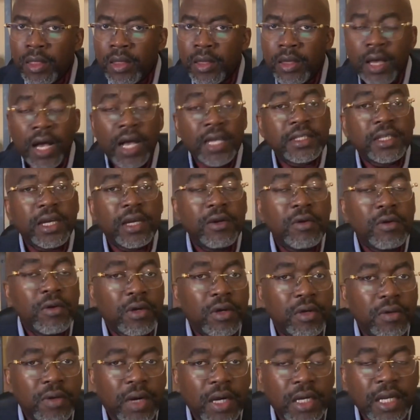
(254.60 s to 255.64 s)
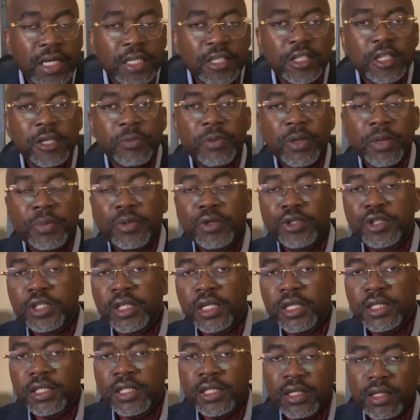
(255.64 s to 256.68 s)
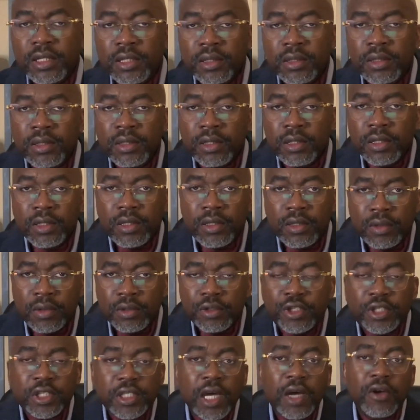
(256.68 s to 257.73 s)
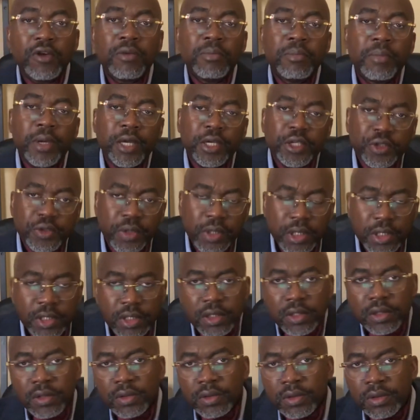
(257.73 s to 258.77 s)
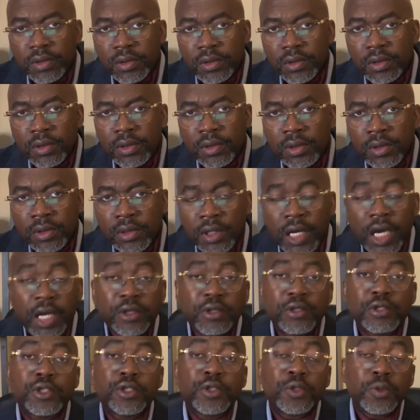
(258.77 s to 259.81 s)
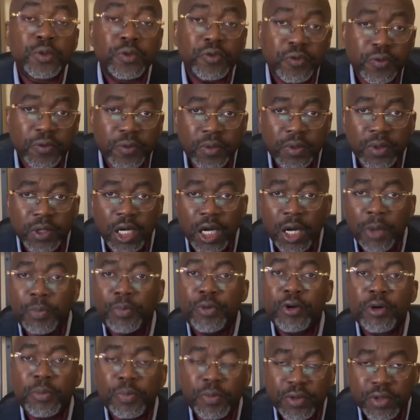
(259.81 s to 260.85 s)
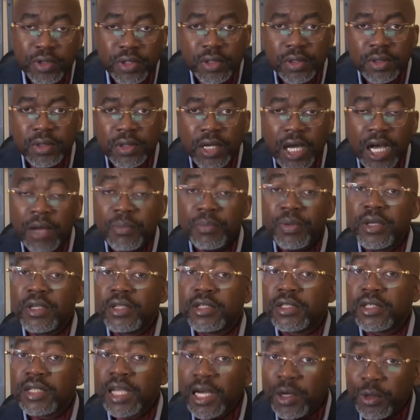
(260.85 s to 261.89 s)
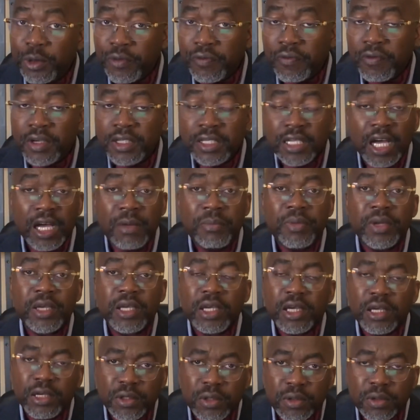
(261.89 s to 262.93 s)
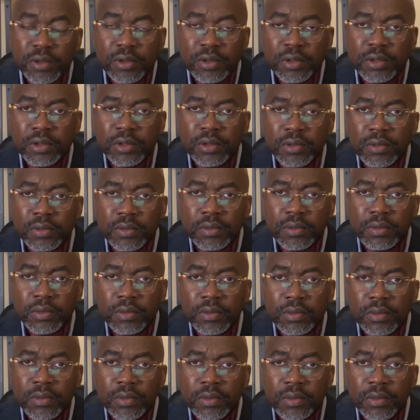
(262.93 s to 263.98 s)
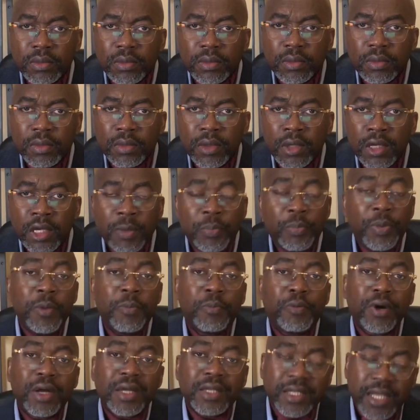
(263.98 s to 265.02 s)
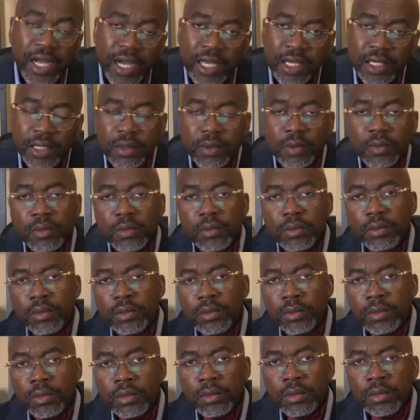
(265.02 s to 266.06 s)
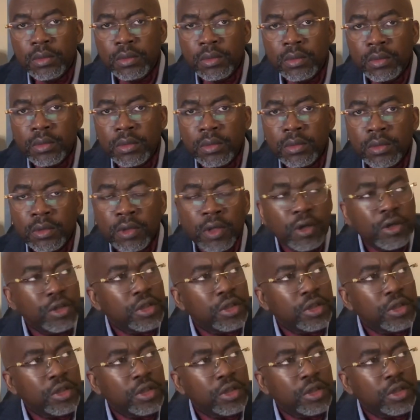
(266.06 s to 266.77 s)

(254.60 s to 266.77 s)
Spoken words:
As I look around, I see people chasing shallow metrics. And the truth, purpose are being sacrificed, are being ignored. People are dying. Not